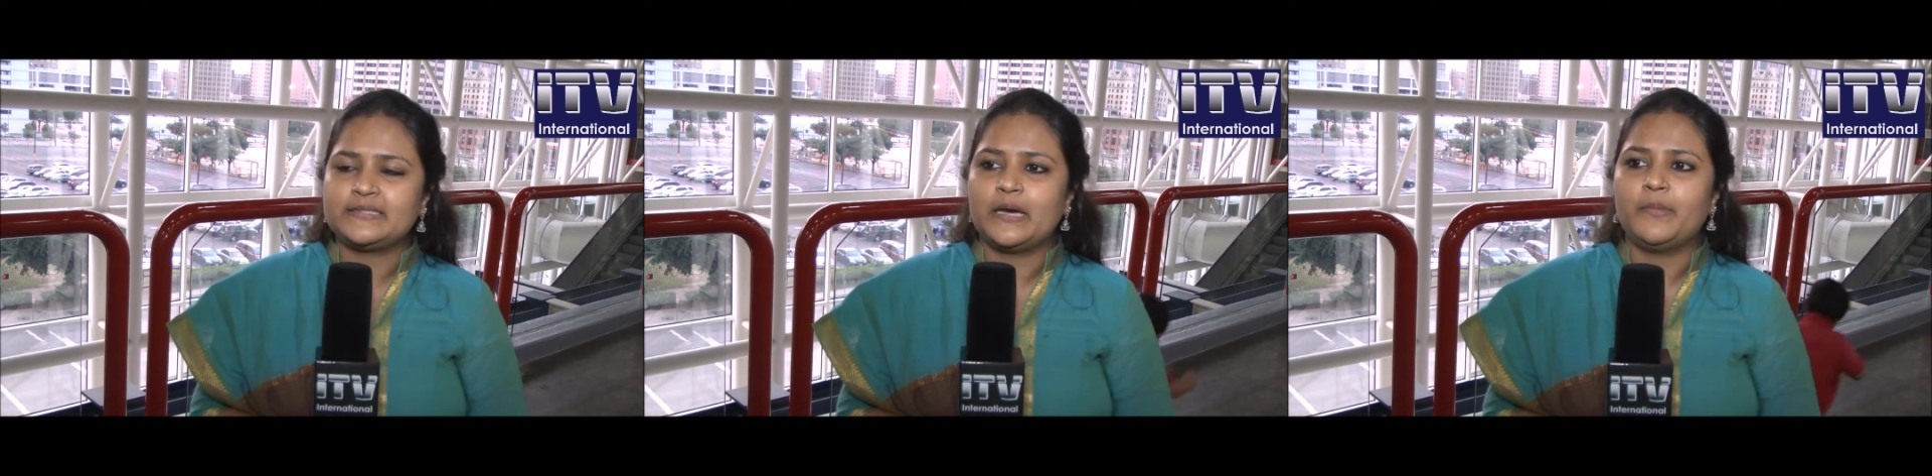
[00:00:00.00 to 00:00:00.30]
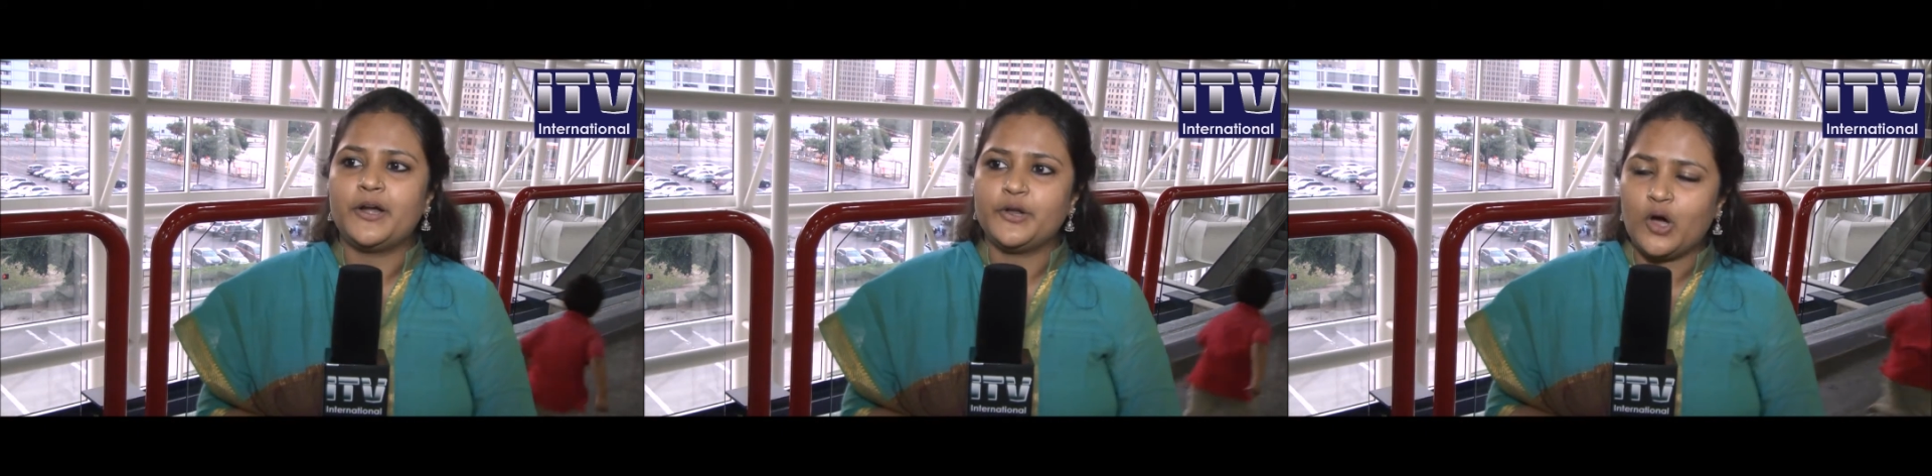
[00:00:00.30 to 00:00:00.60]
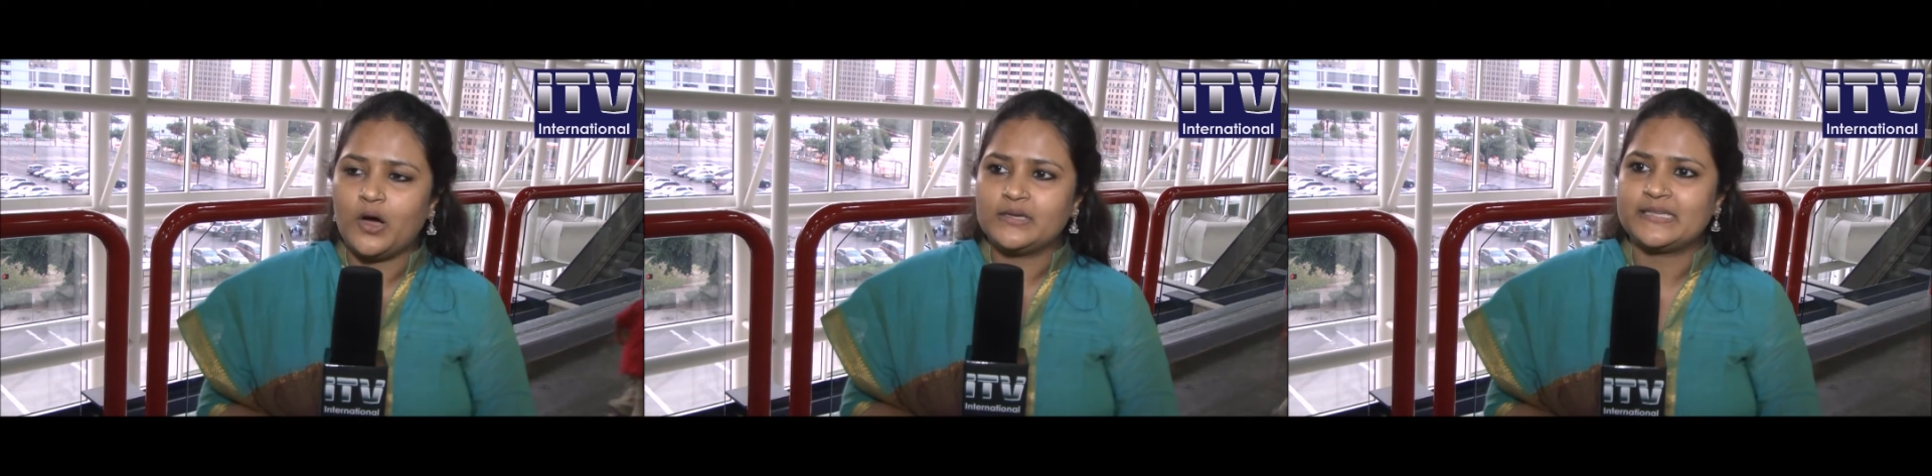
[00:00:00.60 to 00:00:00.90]
some are
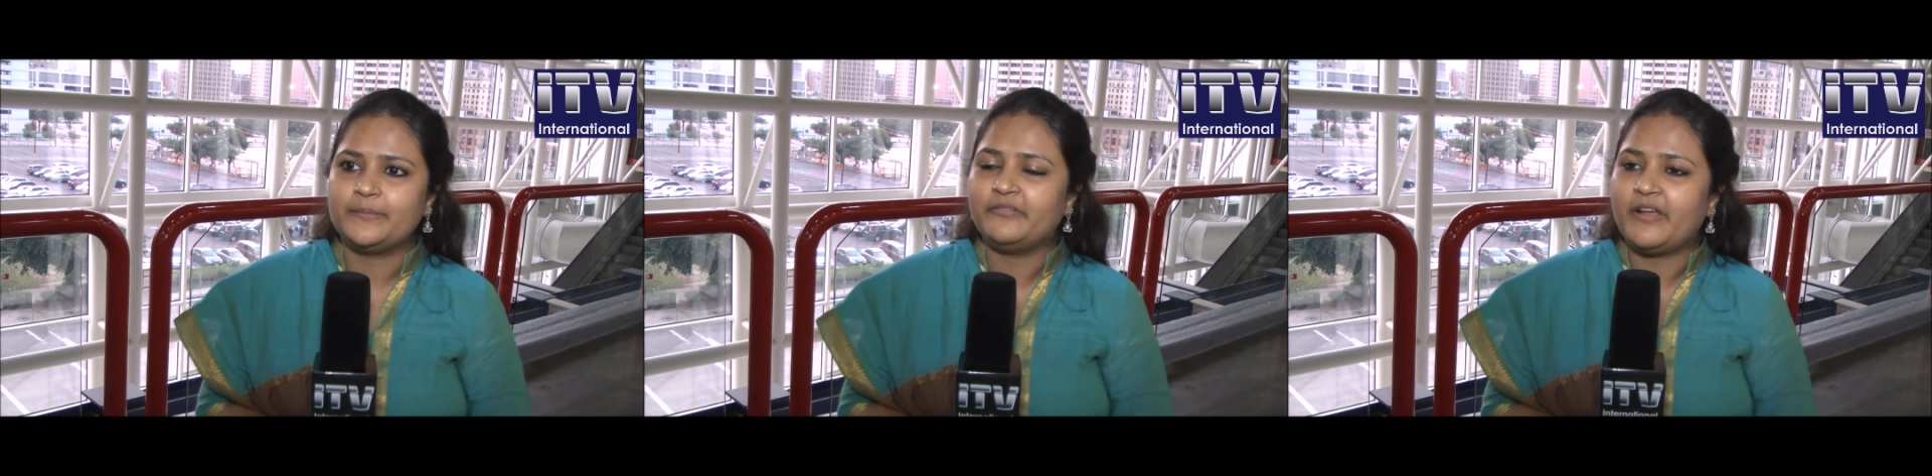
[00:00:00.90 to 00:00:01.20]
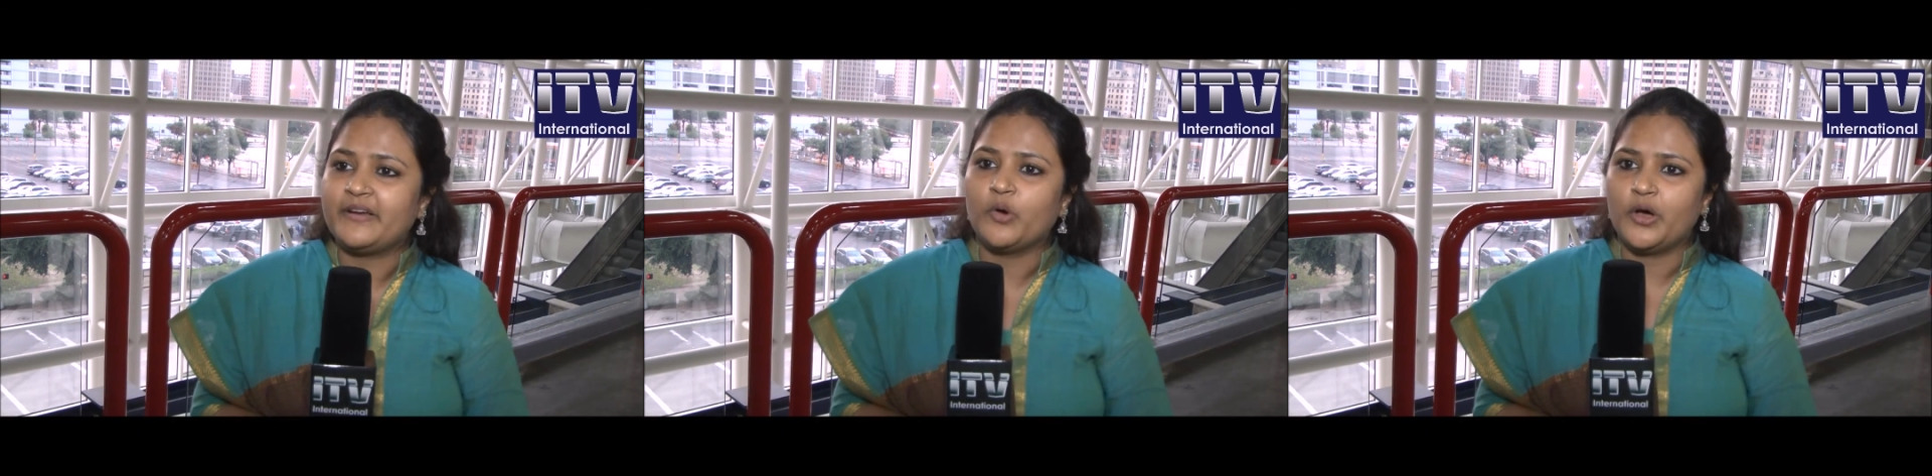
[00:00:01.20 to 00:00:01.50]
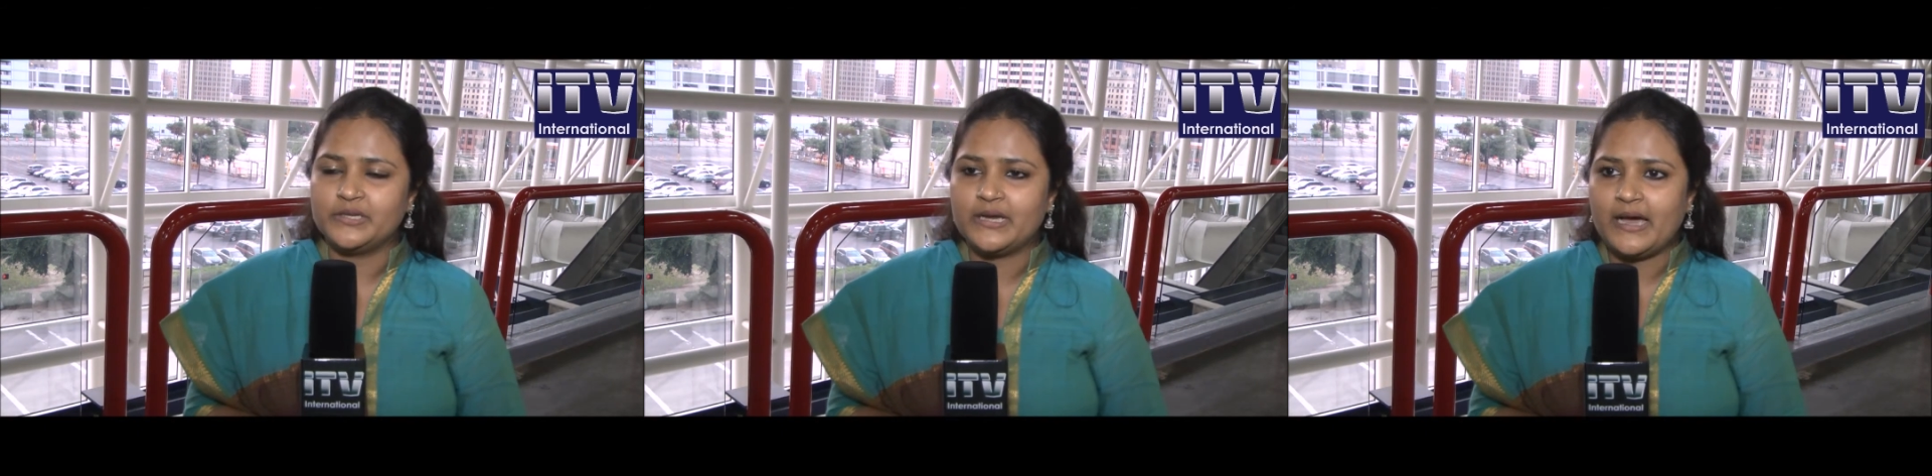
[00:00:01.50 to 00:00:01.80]
not, some are very
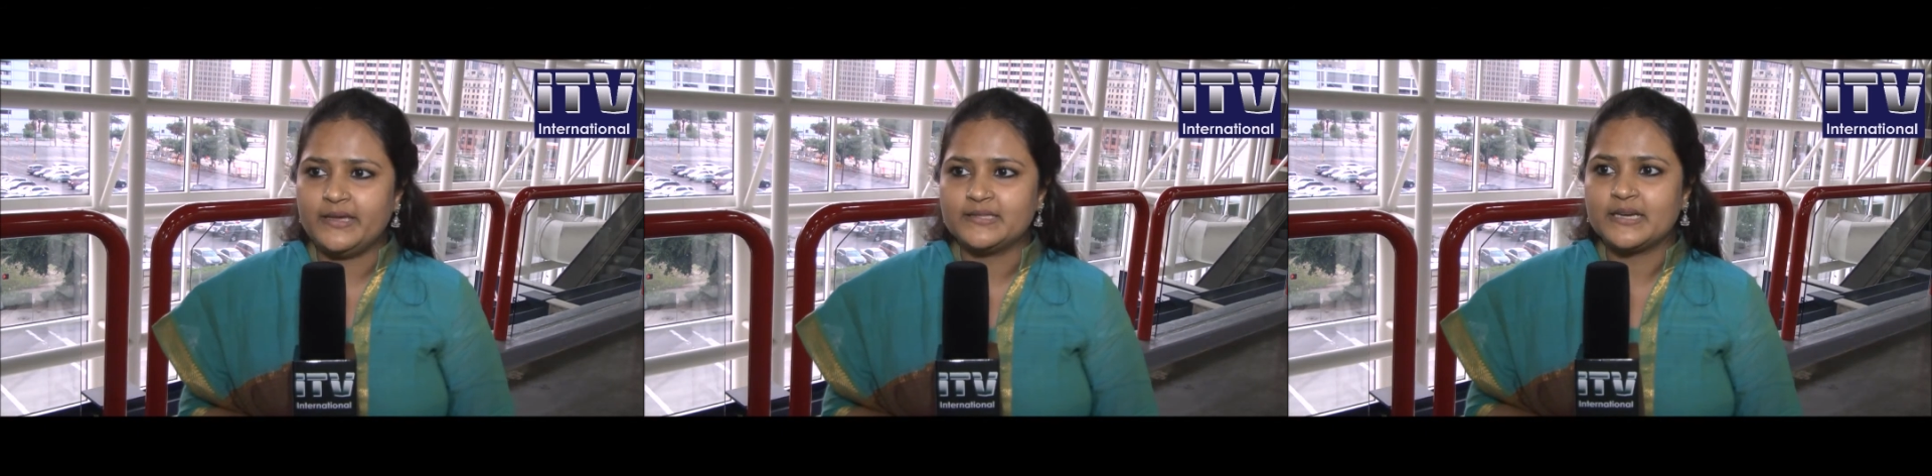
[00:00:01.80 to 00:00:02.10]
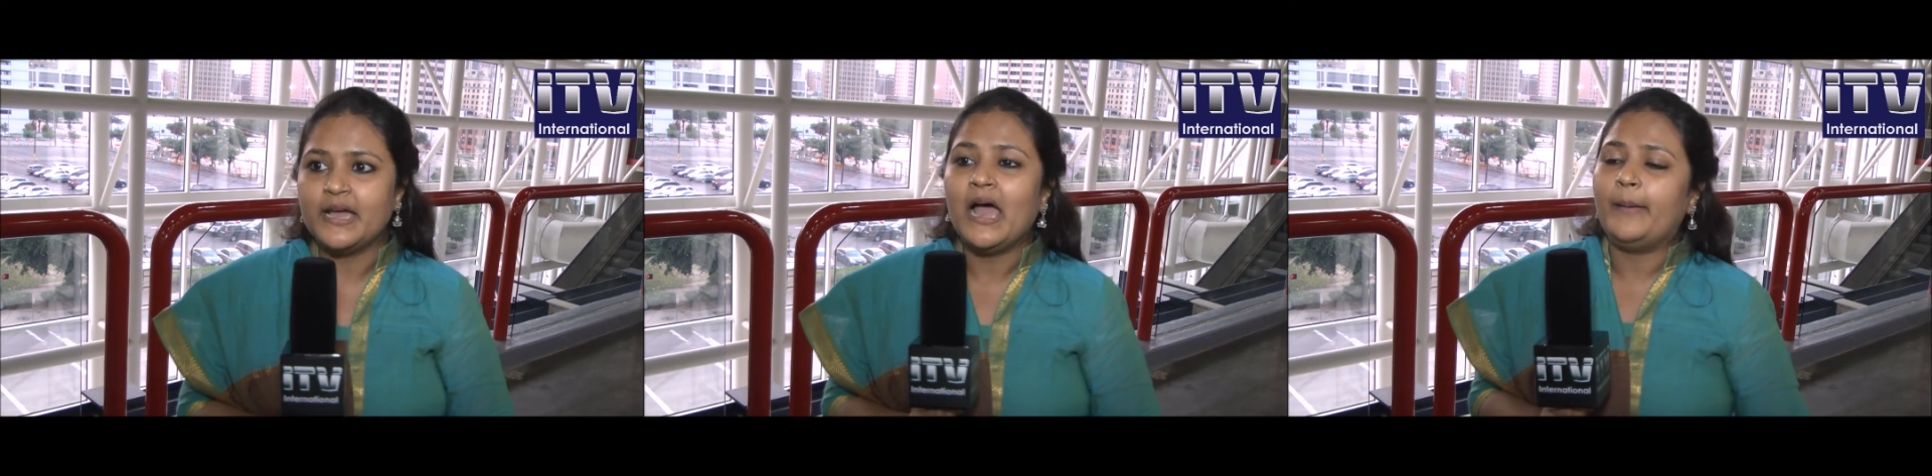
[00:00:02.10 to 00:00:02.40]
modernized.